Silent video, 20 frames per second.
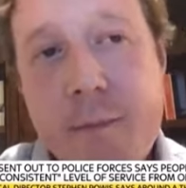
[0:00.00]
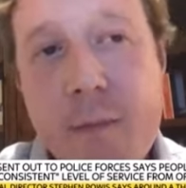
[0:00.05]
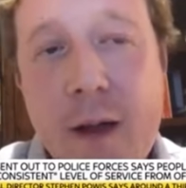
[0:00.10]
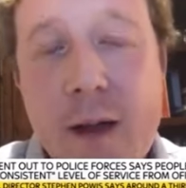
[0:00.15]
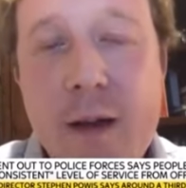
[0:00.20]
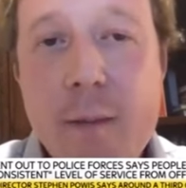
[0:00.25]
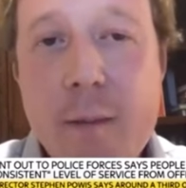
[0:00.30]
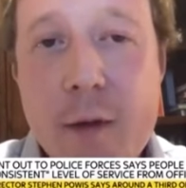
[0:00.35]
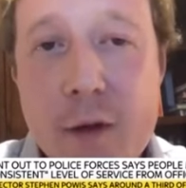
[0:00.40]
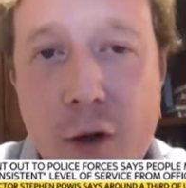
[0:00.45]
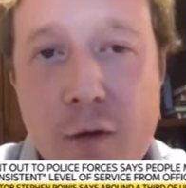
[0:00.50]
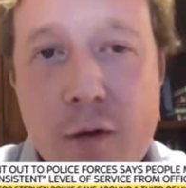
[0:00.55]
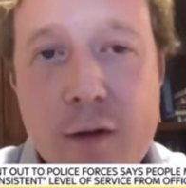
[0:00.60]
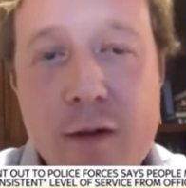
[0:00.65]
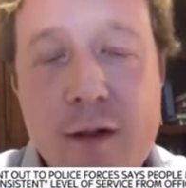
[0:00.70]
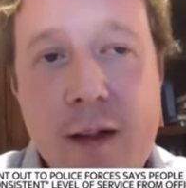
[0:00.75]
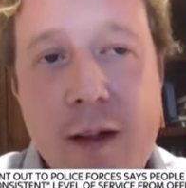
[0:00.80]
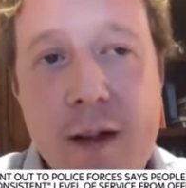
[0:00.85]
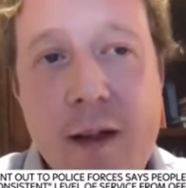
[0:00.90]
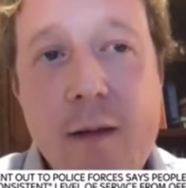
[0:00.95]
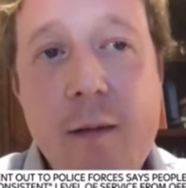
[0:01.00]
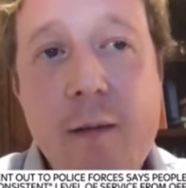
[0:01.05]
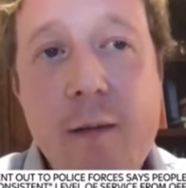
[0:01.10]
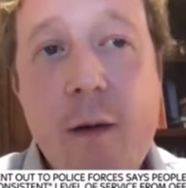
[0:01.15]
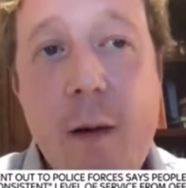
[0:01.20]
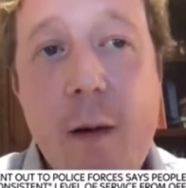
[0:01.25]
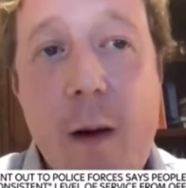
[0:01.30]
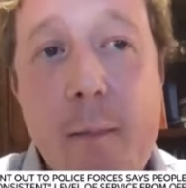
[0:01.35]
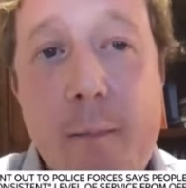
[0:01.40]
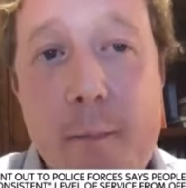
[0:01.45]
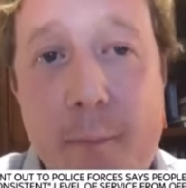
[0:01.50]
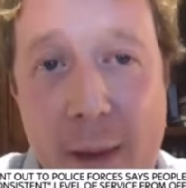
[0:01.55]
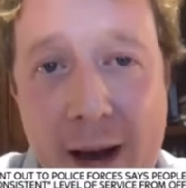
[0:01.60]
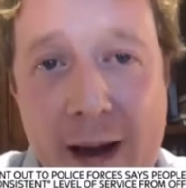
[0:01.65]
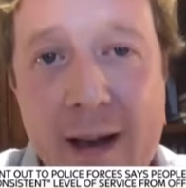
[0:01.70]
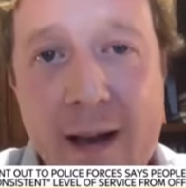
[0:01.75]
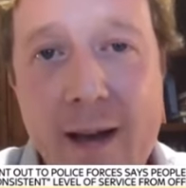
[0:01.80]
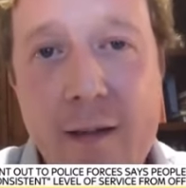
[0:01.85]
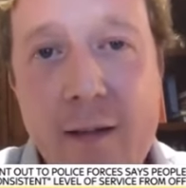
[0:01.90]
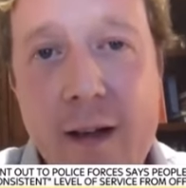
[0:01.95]
in the majority,
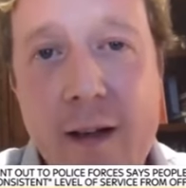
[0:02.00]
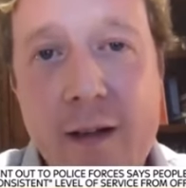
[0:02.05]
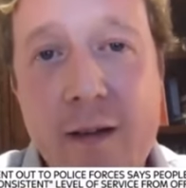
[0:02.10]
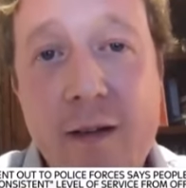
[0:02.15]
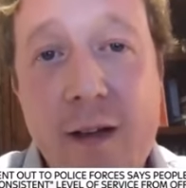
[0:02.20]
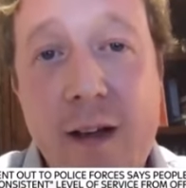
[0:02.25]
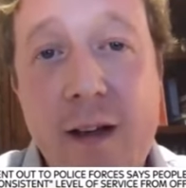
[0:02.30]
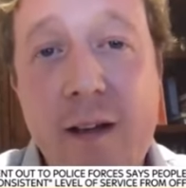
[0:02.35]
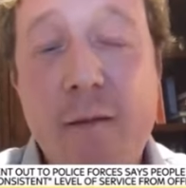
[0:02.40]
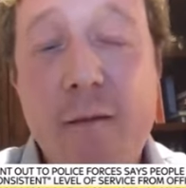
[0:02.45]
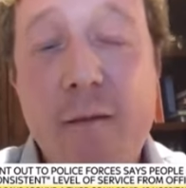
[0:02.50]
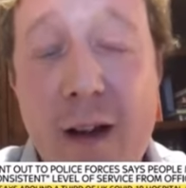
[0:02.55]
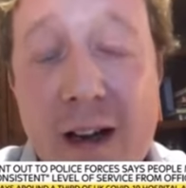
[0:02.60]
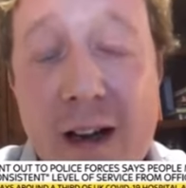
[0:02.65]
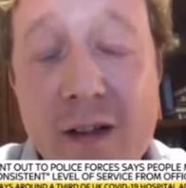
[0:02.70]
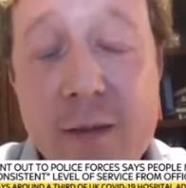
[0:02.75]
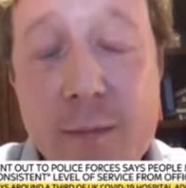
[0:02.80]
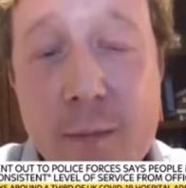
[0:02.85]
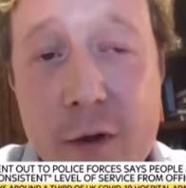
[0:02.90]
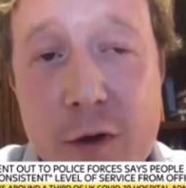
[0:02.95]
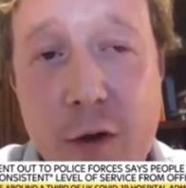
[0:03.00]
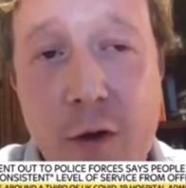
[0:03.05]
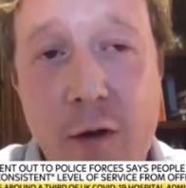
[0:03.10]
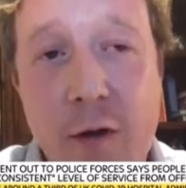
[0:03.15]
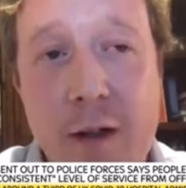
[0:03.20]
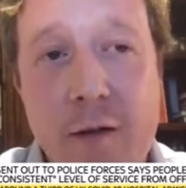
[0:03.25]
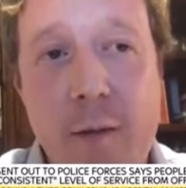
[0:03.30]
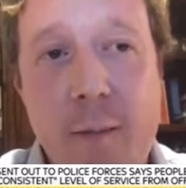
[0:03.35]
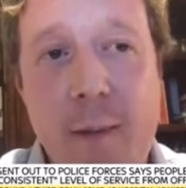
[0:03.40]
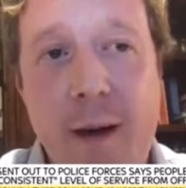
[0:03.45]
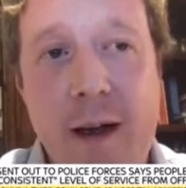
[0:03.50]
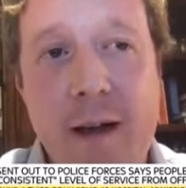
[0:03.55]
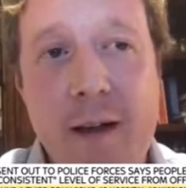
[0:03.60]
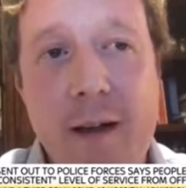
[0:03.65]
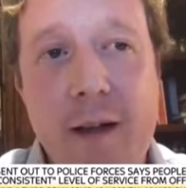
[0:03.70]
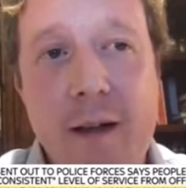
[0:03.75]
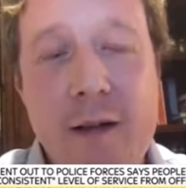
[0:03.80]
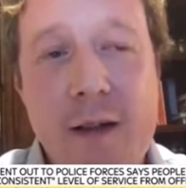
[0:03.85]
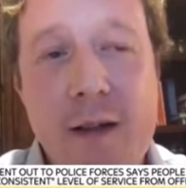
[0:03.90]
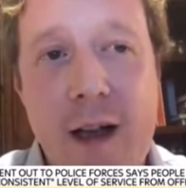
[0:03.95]
obeying this, and the vast majority are obeying
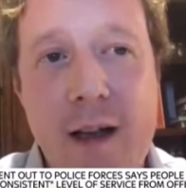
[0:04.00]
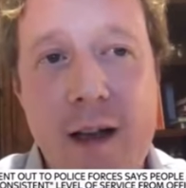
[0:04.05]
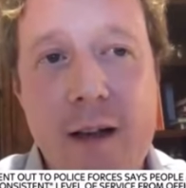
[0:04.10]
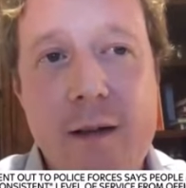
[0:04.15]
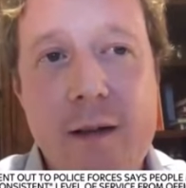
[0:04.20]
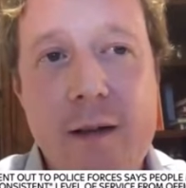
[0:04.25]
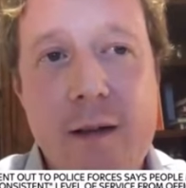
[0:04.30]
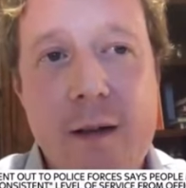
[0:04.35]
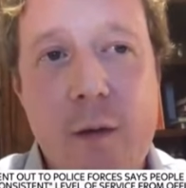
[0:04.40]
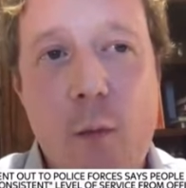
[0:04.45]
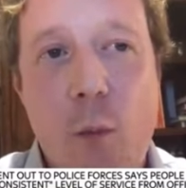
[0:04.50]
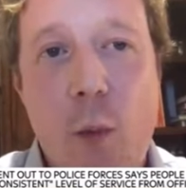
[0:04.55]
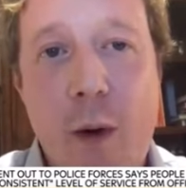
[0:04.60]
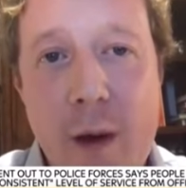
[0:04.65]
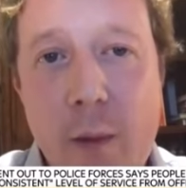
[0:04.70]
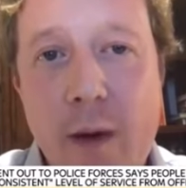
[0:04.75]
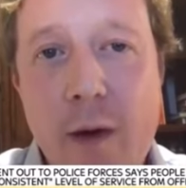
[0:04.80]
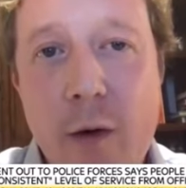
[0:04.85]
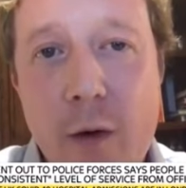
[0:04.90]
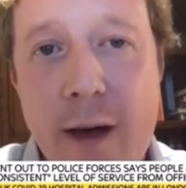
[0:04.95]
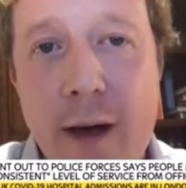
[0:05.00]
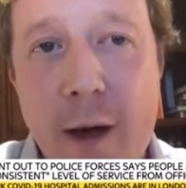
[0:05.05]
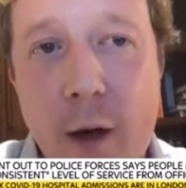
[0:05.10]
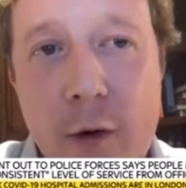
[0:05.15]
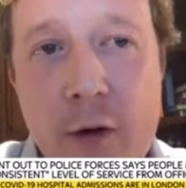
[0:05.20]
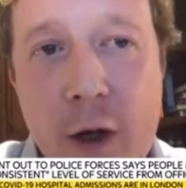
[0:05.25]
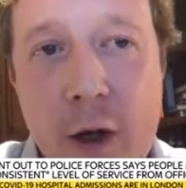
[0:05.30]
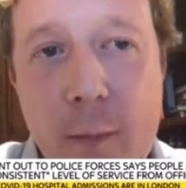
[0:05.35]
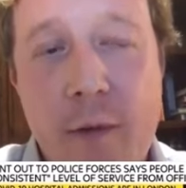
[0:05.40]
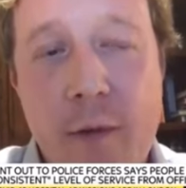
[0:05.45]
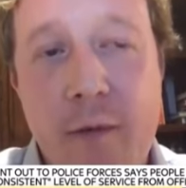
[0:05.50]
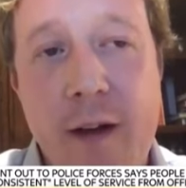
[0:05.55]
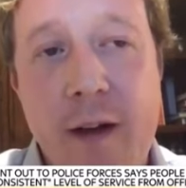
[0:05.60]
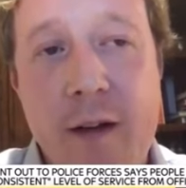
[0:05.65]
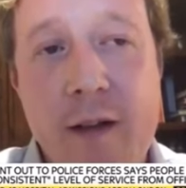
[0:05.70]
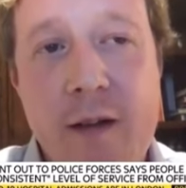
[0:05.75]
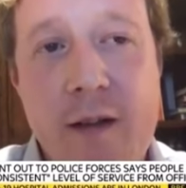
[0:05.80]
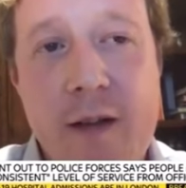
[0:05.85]
this, and we will get on top of this.